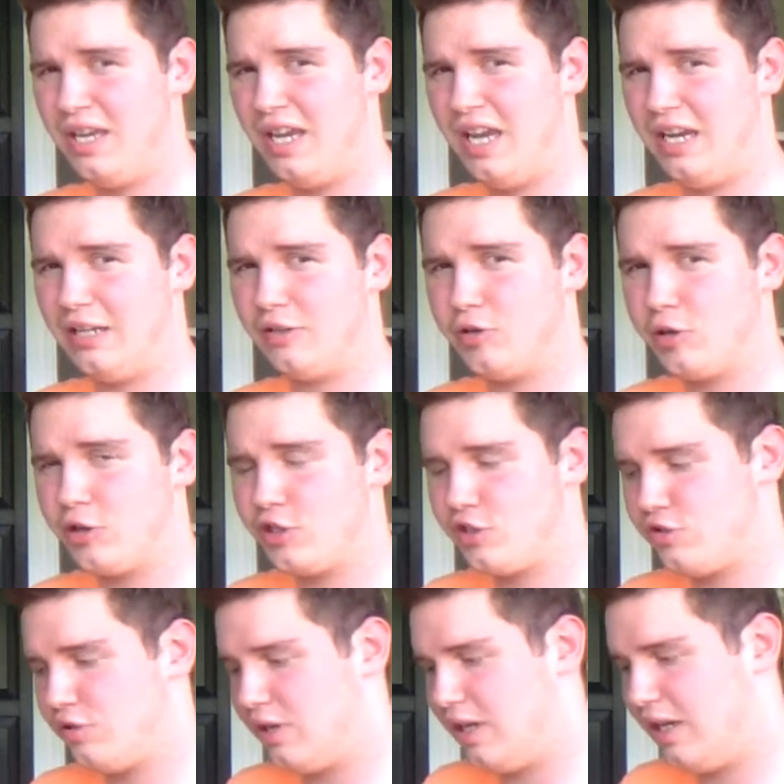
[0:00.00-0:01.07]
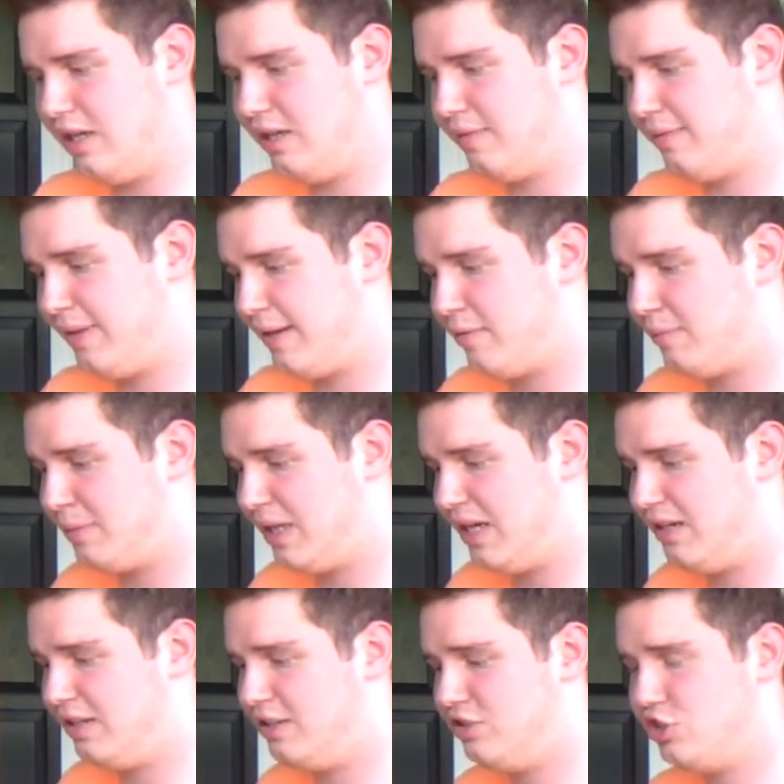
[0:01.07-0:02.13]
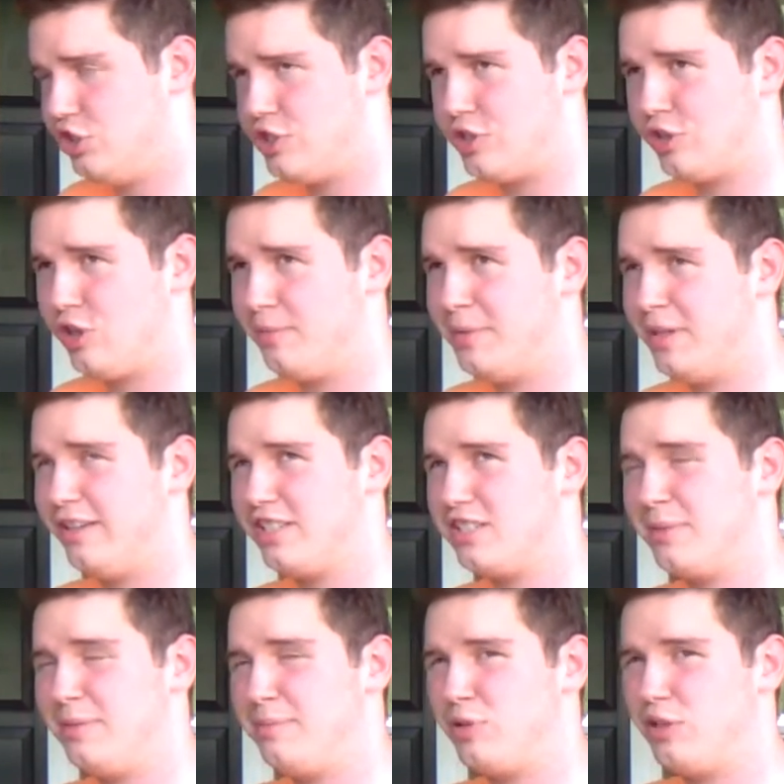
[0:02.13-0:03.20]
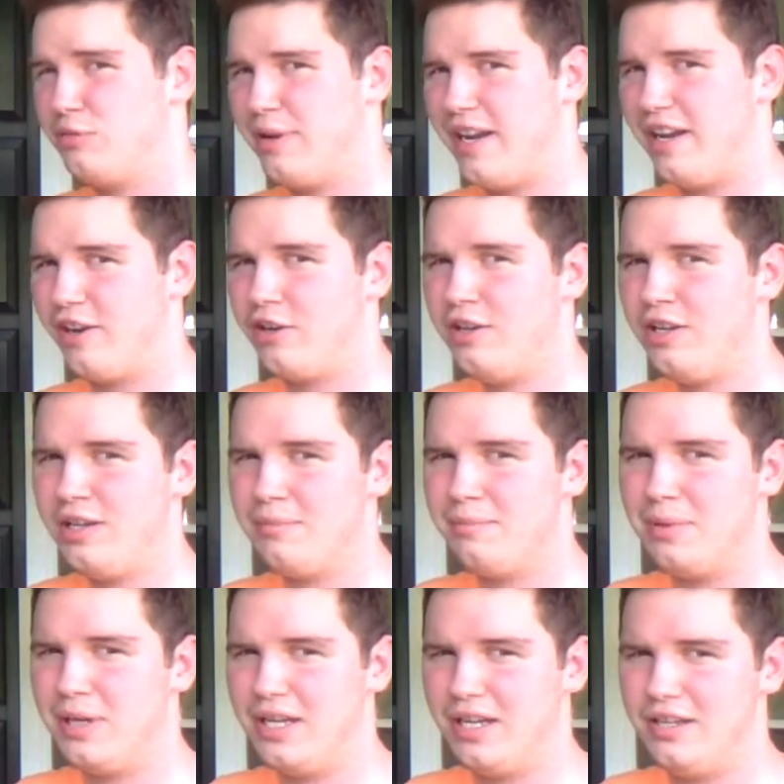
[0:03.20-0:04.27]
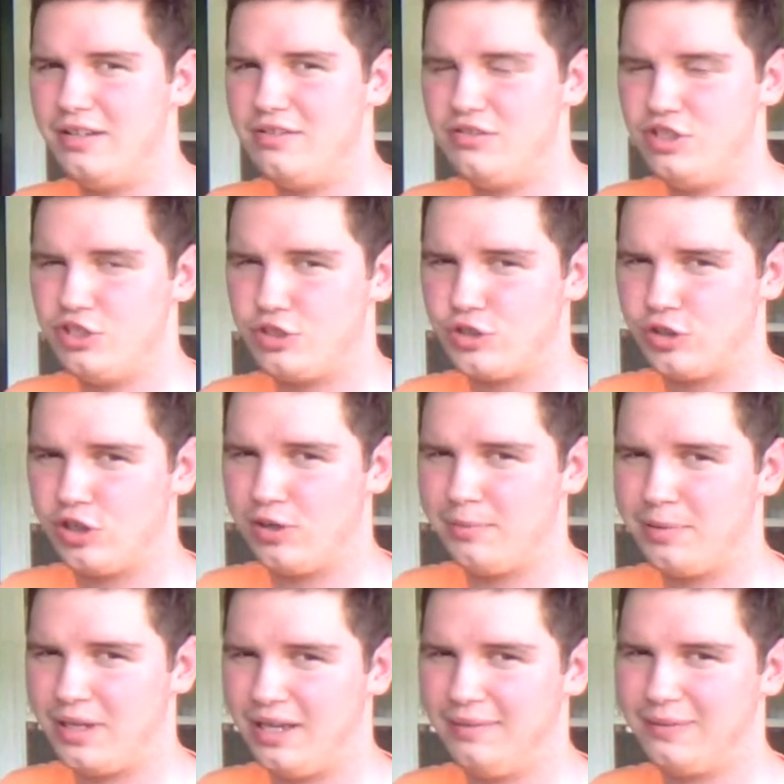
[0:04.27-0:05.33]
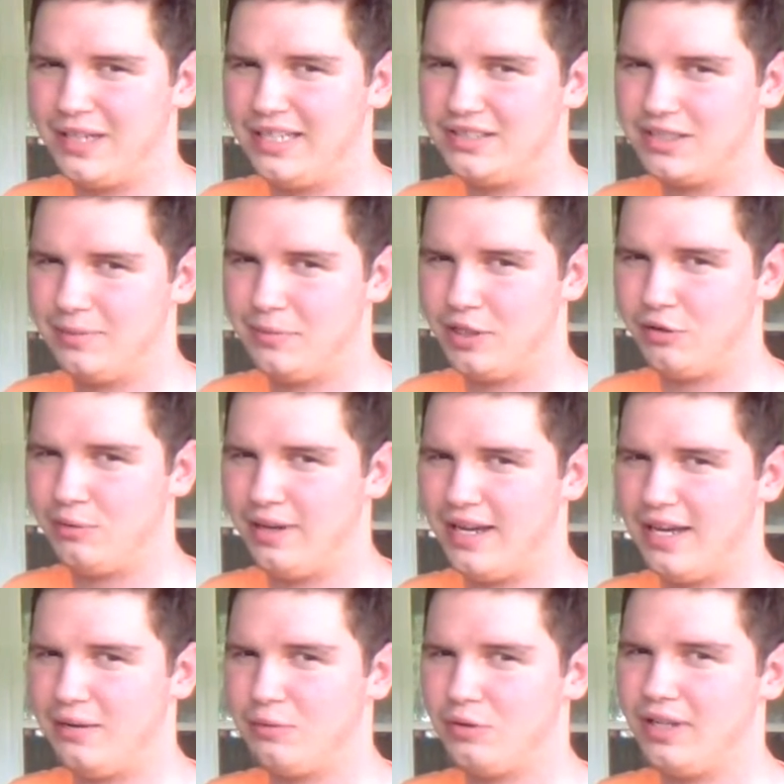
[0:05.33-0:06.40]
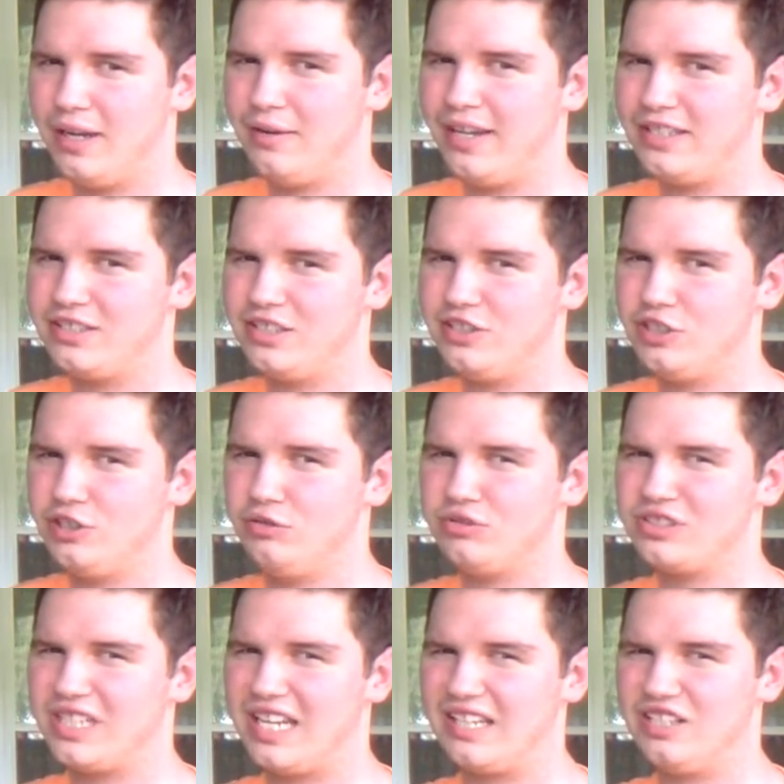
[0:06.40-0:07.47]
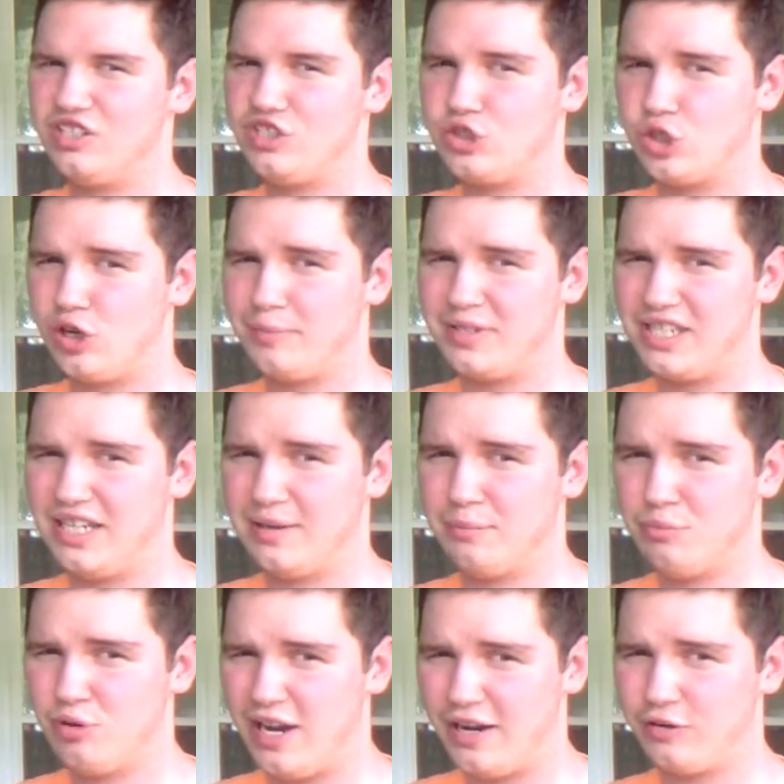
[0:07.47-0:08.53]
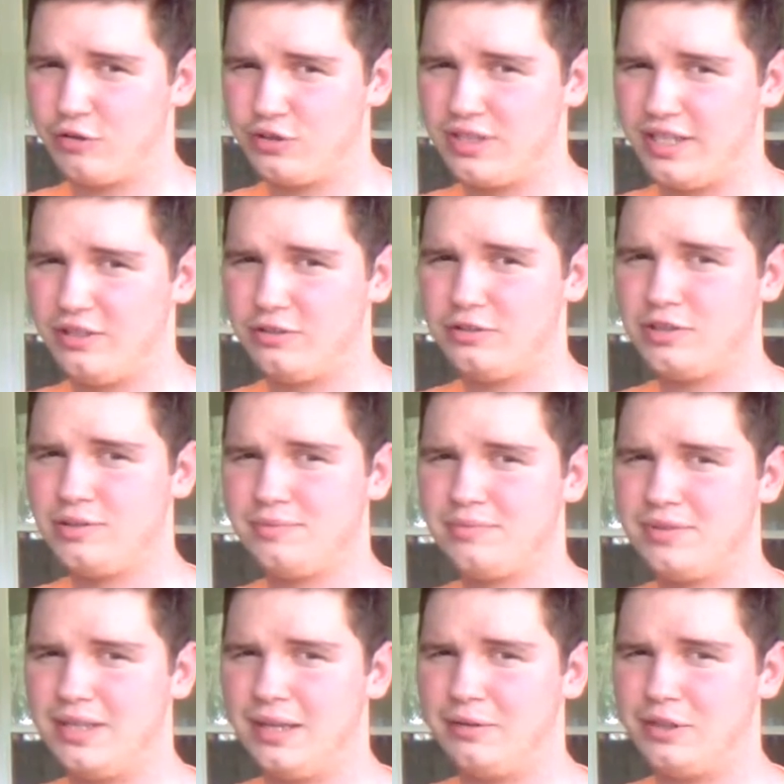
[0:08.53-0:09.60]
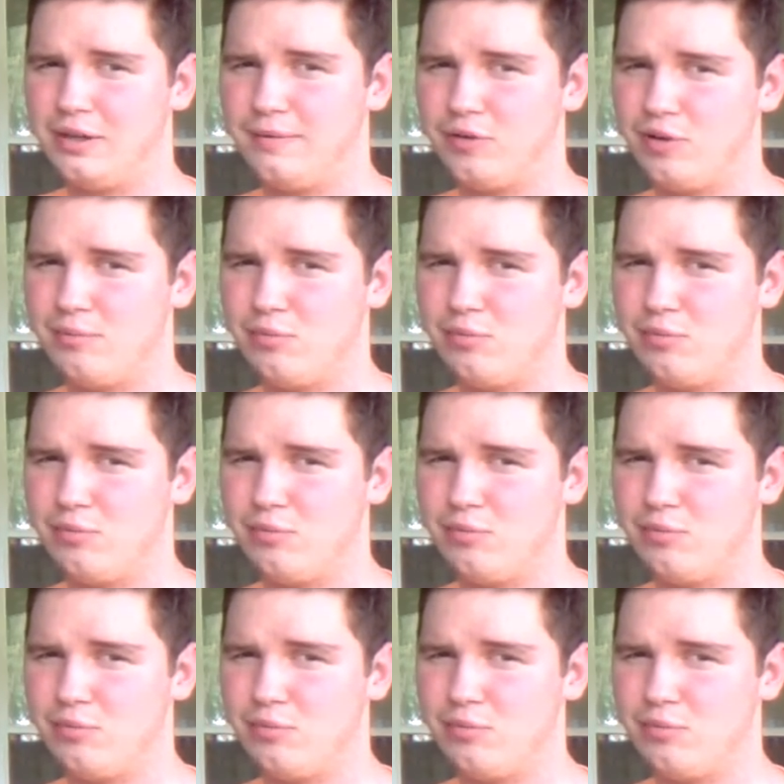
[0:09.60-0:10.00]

And an orchestra, if they were playing it in G sharp, that'd actually be pretty rare. But G sharp, A flat, same note, right? Or they would actually tune slightly sharp to get a brighter sound. They would go for